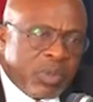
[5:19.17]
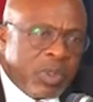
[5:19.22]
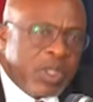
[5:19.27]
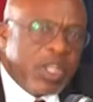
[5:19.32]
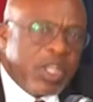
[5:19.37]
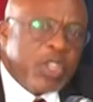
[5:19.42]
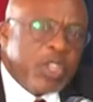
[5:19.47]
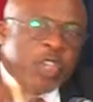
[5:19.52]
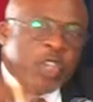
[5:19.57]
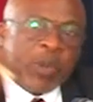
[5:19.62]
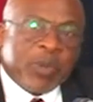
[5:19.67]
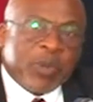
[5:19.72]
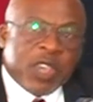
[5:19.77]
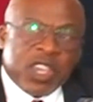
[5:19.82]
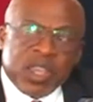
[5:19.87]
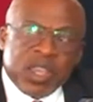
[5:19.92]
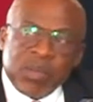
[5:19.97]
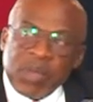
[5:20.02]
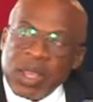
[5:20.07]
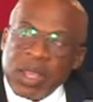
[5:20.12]
The ship
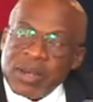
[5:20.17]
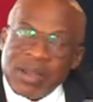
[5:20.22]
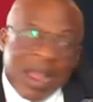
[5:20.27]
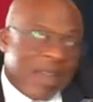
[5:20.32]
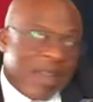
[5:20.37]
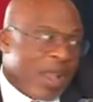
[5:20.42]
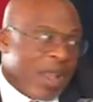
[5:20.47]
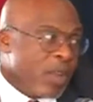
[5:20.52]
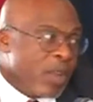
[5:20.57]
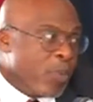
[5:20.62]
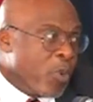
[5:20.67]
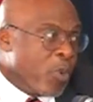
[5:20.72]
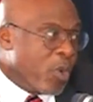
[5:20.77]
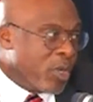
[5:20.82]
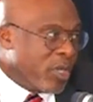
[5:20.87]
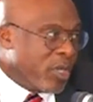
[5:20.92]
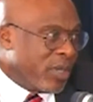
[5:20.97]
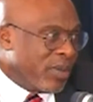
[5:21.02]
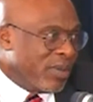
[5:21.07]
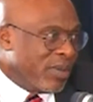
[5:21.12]
came and docked at the
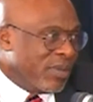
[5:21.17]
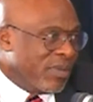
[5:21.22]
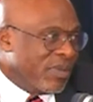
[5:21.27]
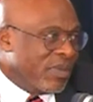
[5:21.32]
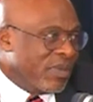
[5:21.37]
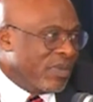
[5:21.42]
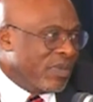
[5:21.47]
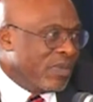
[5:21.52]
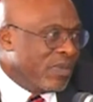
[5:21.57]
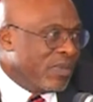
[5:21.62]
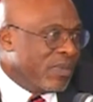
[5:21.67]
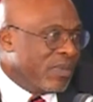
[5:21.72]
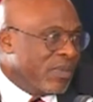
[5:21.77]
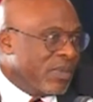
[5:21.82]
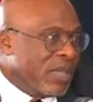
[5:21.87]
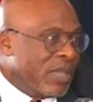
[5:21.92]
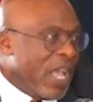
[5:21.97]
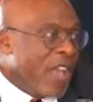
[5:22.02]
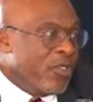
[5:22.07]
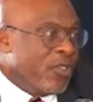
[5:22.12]
port.
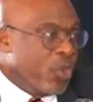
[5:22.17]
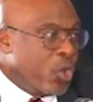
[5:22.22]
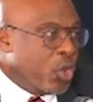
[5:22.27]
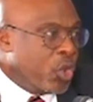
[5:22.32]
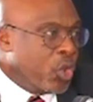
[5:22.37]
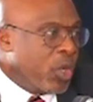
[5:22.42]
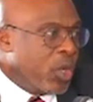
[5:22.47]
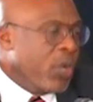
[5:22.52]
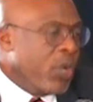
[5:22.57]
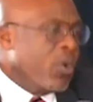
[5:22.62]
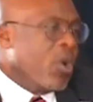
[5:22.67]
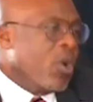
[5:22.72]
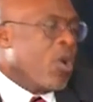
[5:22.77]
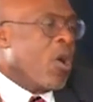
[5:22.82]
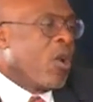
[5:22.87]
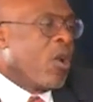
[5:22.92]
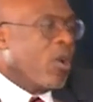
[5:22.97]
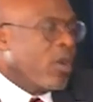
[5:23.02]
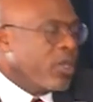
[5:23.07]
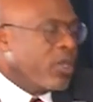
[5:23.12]
As usual, they will
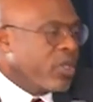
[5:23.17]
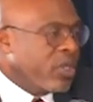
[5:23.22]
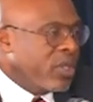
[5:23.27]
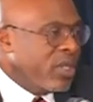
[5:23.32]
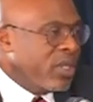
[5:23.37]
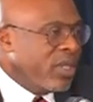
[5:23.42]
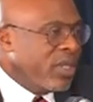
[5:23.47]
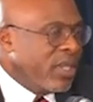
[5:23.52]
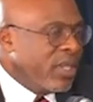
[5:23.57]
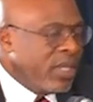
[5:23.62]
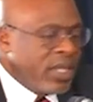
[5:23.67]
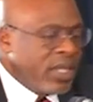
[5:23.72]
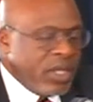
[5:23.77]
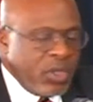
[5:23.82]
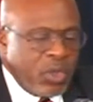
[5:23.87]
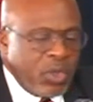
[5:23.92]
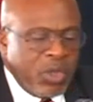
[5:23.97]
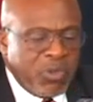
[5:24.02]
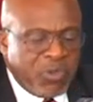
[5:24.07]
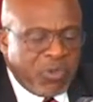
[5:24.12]
call
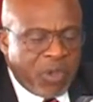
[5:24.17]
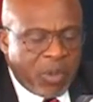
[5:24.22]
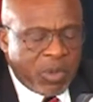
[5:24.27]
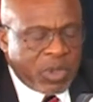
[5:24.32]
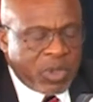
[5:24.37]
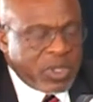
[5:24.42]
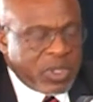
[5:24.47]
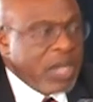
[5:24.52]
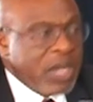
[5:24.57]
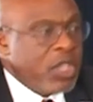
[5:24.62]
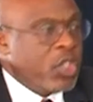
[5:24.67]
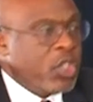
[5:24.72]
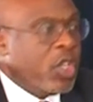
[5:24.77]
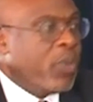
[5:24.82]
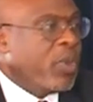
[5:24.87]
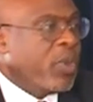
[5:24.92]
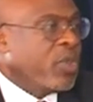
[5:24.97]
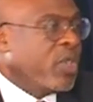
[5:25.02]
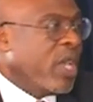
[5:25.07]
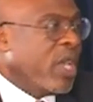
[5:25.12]
us to inform us that the
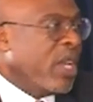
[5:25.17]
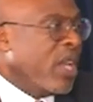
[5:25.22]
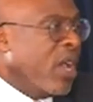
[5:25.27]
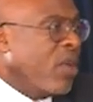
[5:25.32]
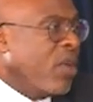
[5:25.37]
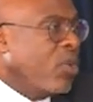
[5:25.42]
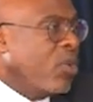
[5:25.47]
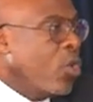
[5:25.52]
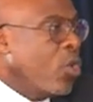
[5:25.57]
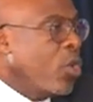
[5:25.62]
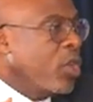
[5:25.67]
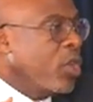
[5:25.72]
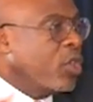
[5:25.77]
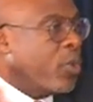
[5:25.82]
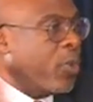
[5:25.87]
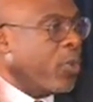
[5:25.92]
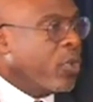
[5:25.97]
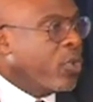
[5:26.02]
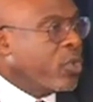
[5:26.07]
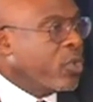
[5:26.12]
ship is here now. Loading is
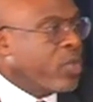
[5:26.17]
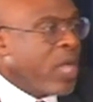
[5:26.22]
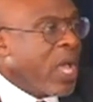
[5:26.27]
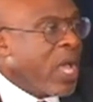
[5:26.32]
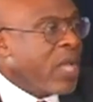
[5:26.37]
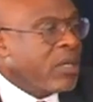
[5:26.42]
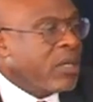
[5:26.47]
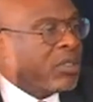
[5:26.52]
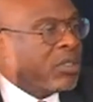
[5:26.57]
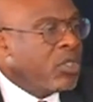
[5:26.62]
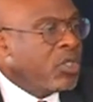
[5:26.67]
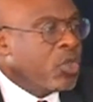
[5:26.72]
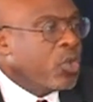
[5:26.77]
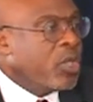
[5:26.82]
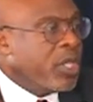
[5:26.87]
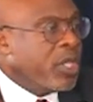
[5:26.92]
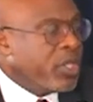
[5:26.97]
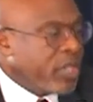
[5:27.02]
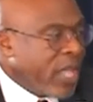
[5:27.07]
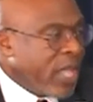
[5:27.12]
supposed to start in 2
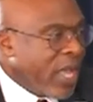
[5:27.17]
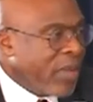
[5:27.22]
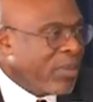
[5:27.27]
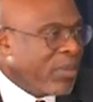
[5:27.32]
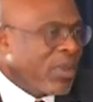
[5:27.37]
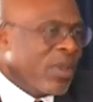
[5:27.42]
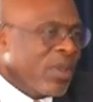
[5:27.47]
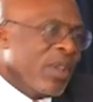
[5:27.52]
days' time.